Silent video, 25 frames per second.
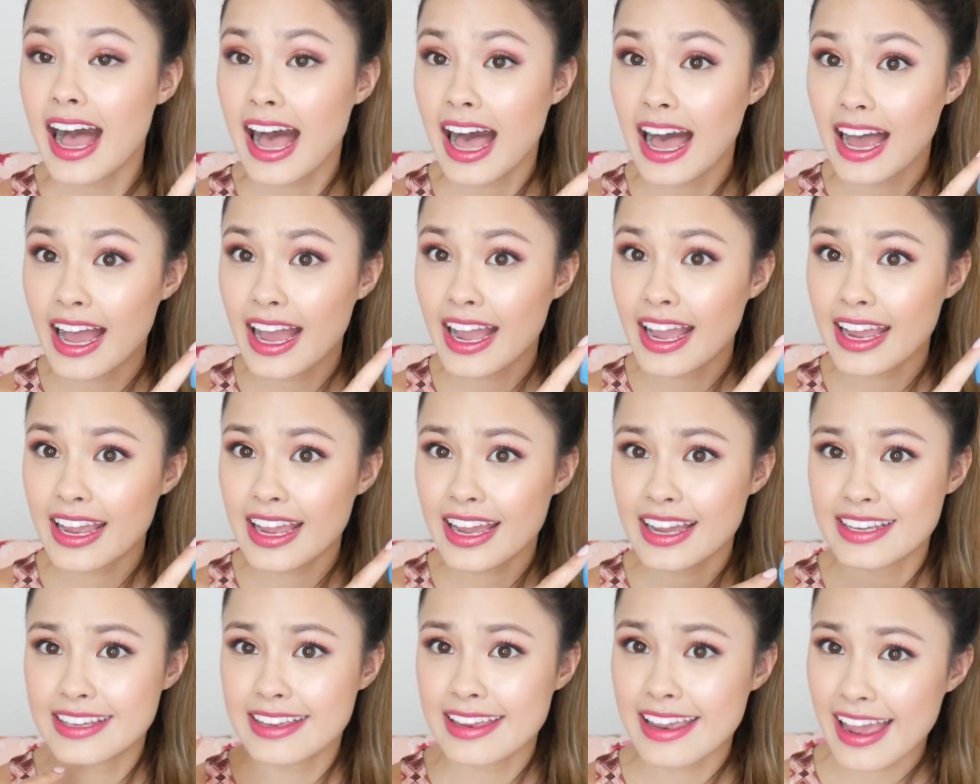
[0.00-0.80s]

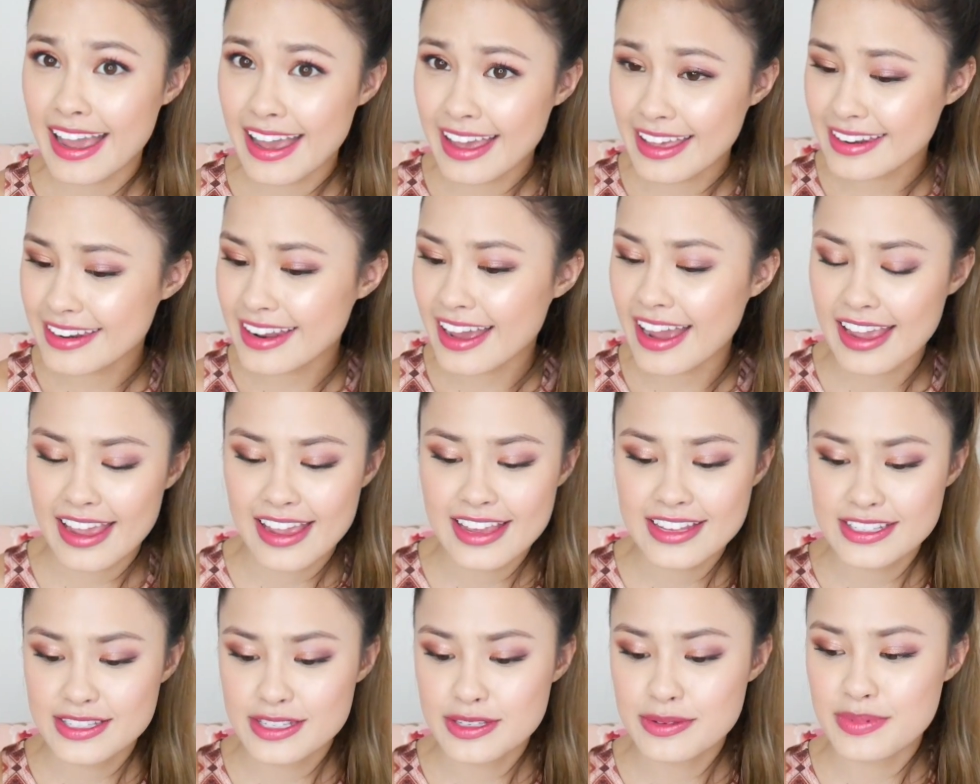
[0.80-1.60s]
I
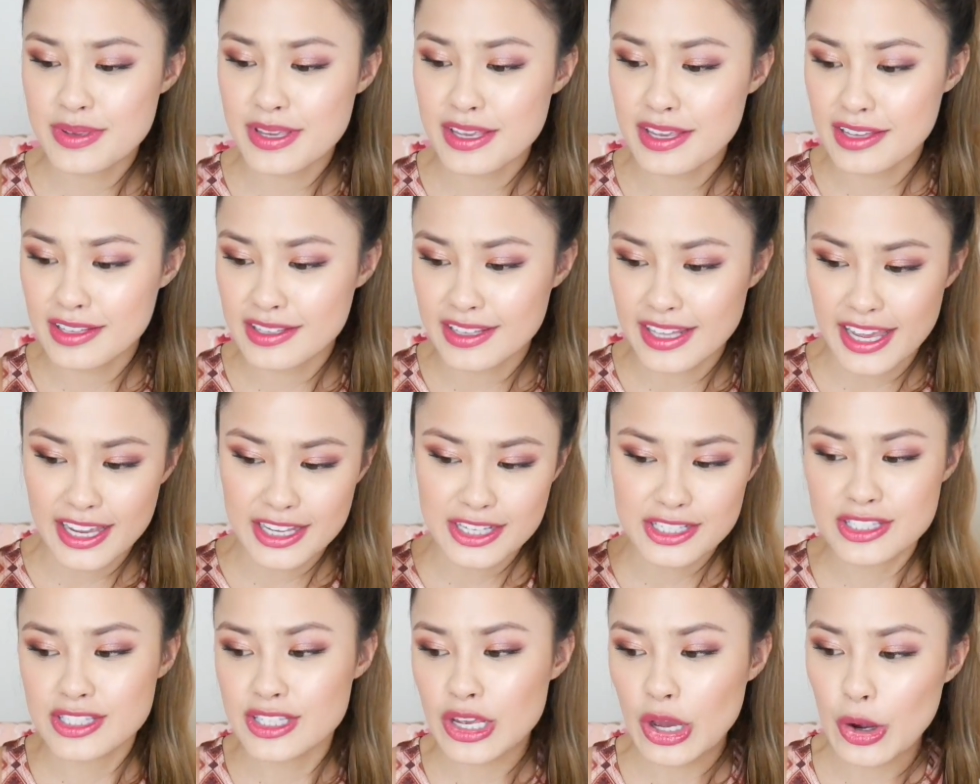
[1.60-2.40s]
hate to be
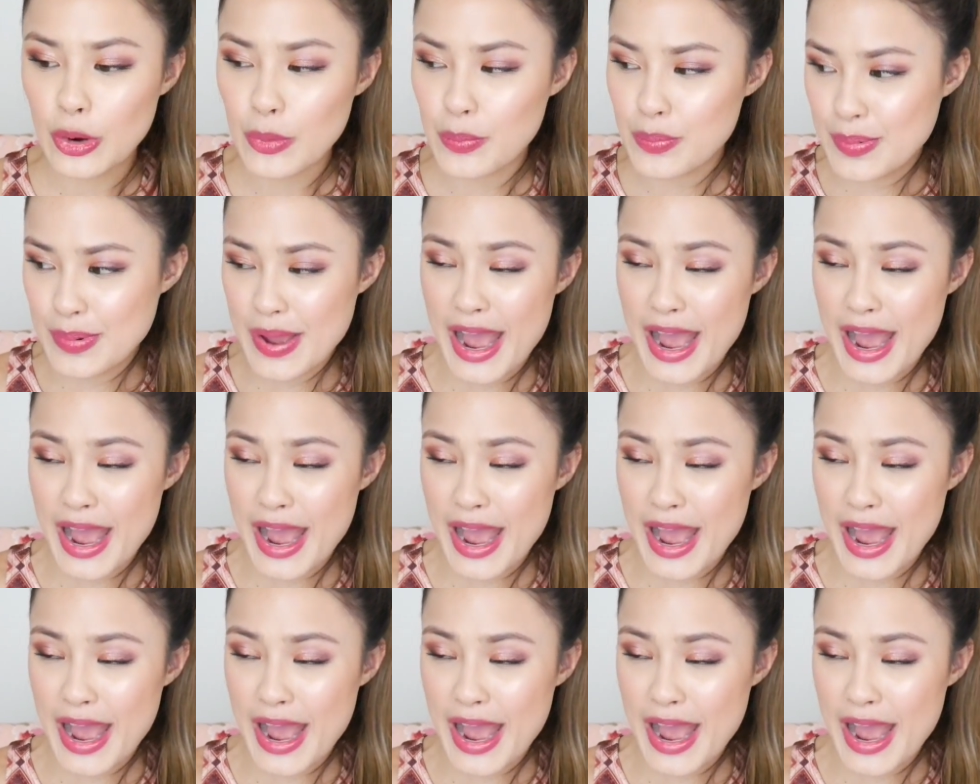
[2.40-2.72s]
like so